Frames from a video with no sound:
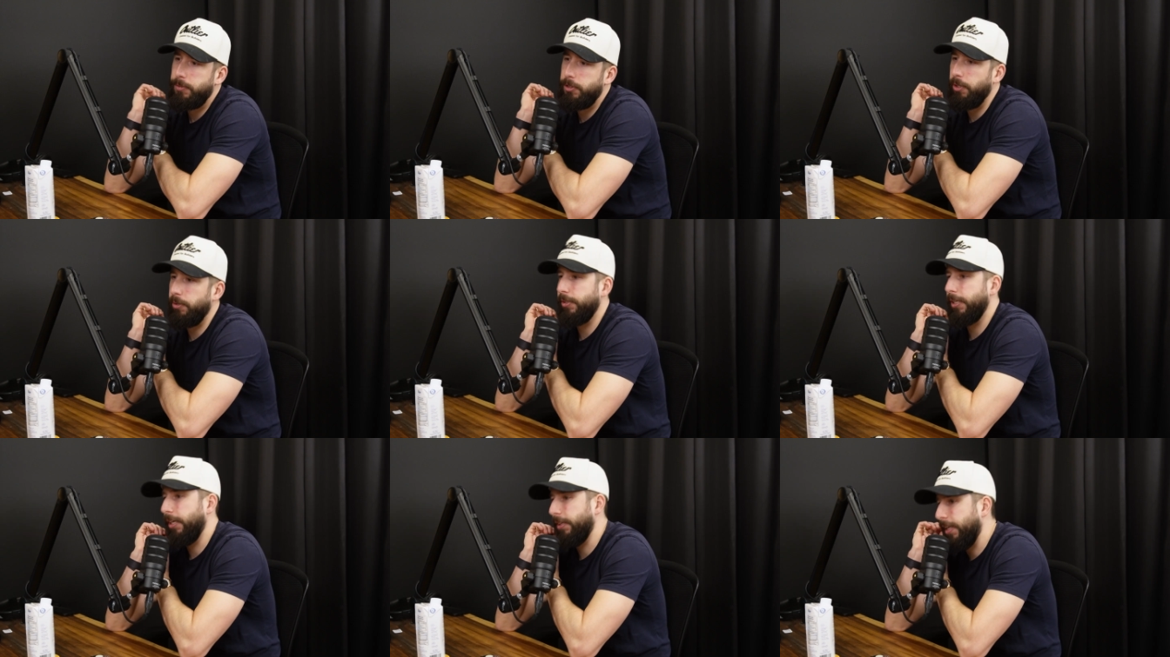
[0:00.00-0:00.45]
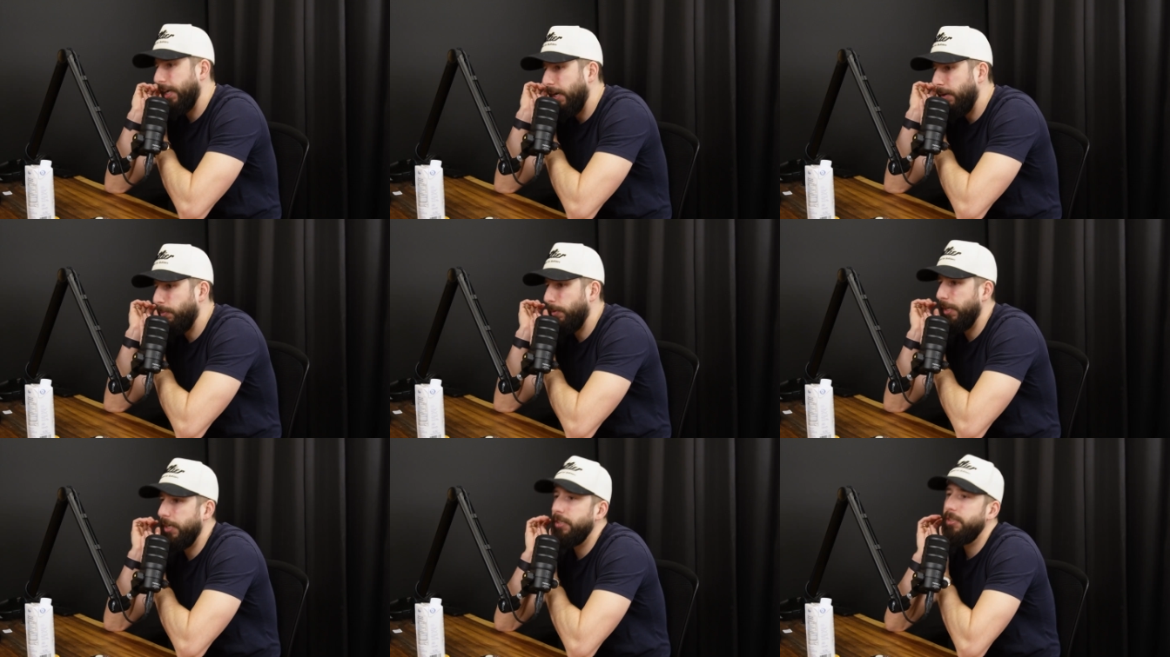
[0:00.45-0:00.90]
So then
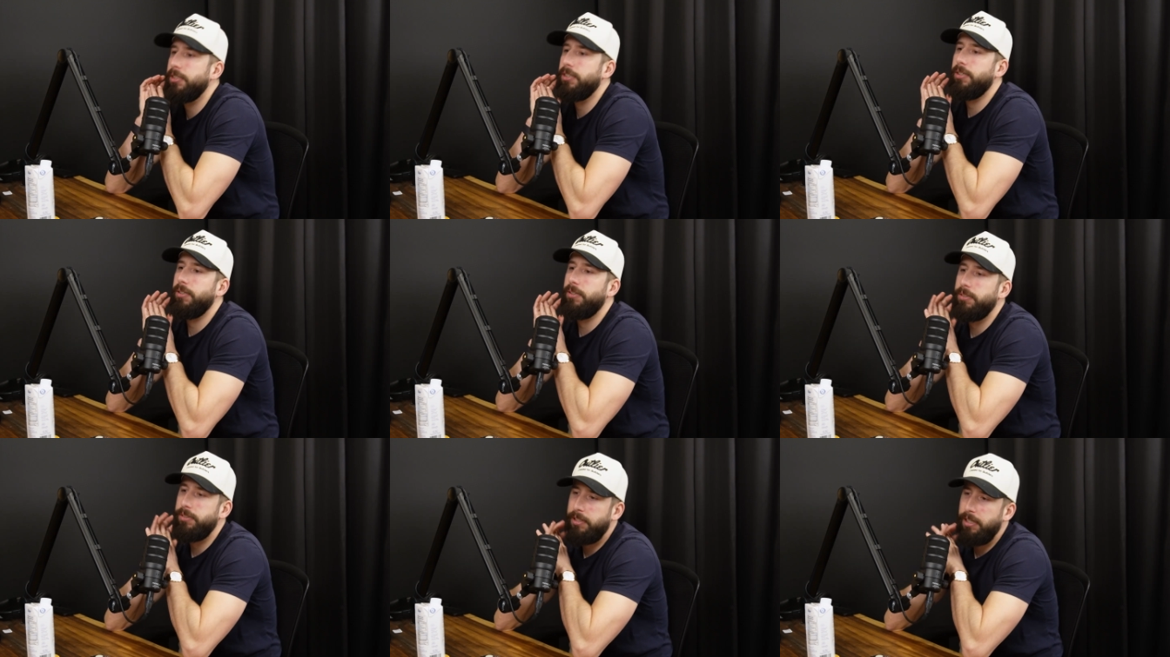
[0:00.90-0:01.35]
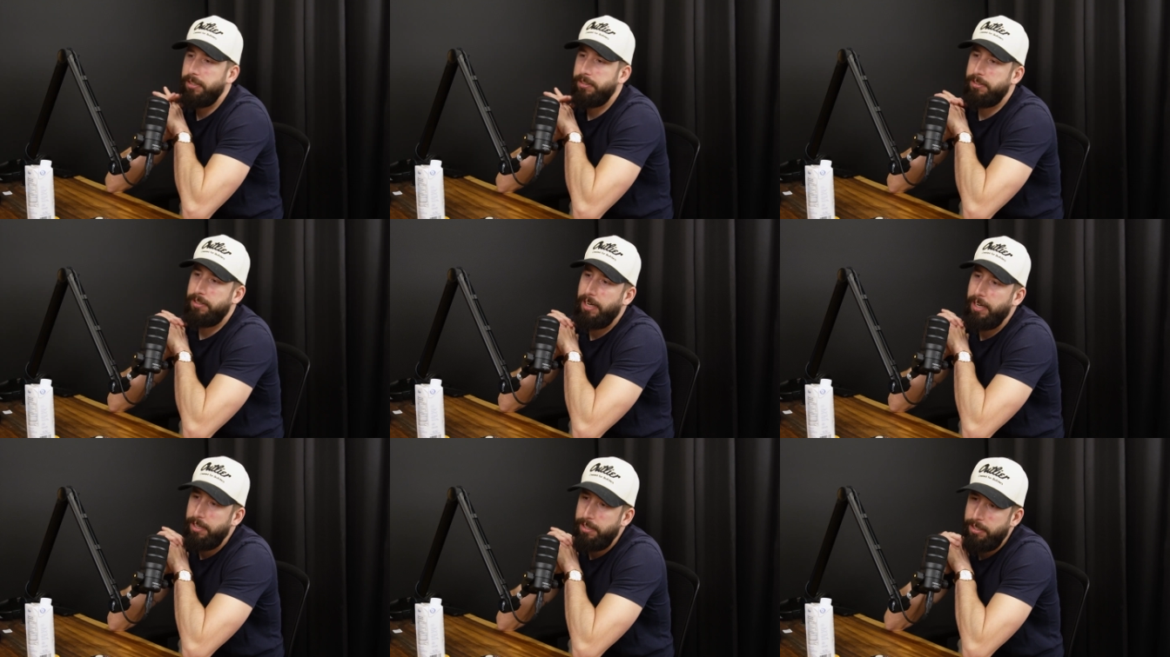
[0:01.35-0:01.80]
that went. So then
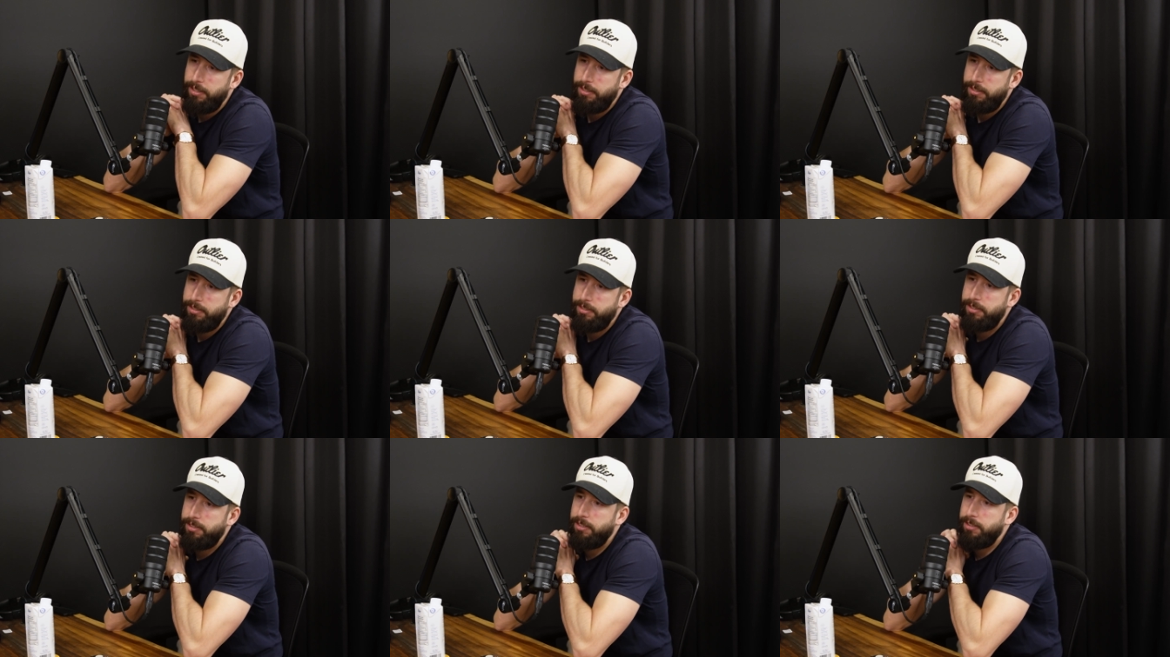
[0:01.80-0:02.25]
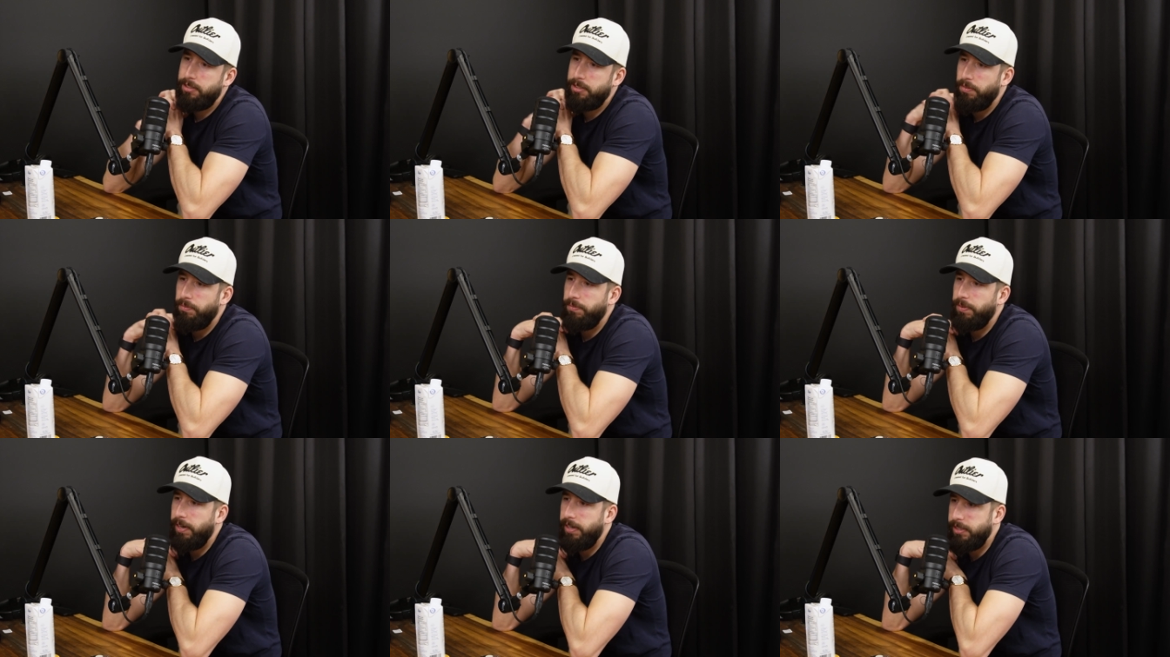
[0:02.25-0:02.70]
that has its
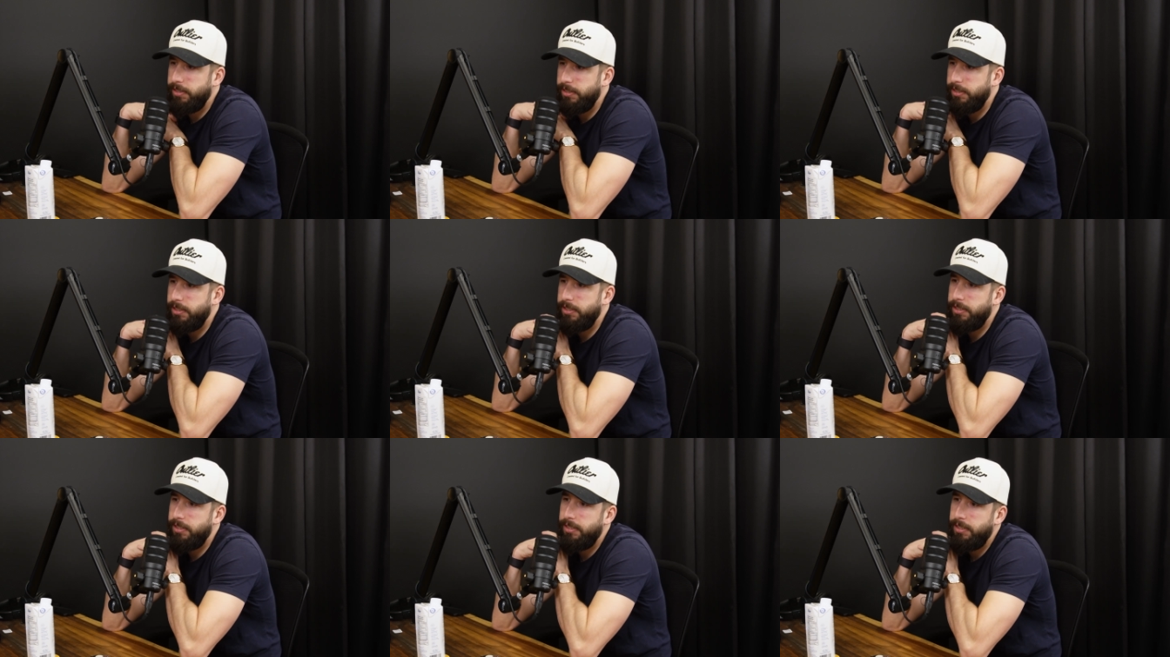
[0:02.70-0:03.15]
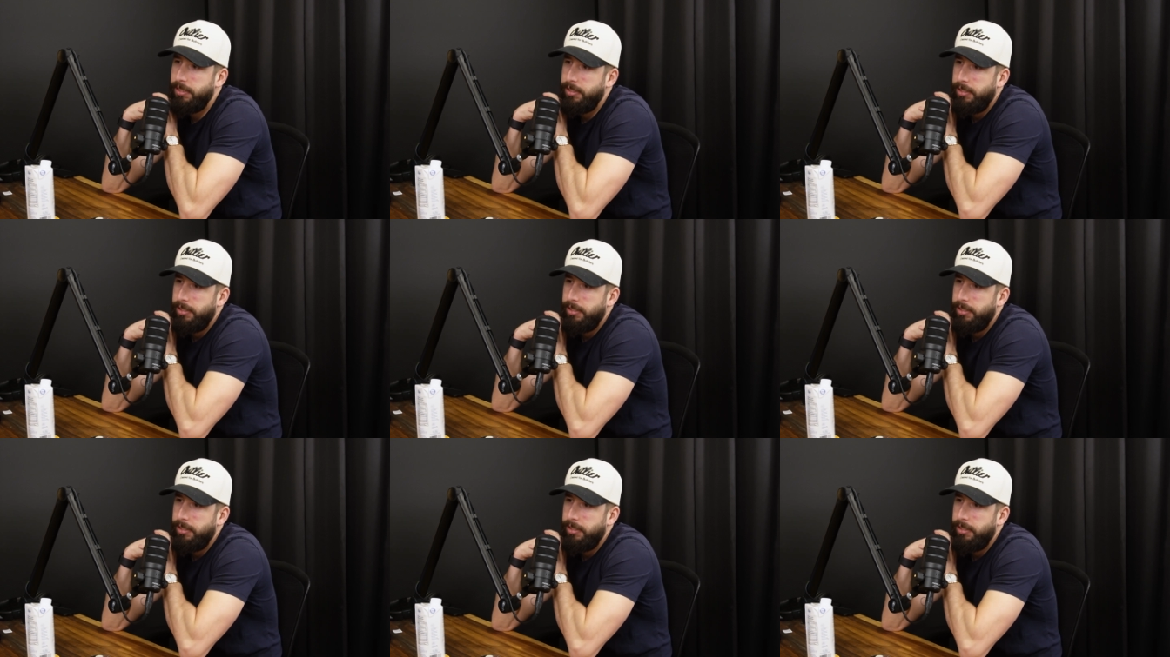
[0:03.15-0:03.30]
effects.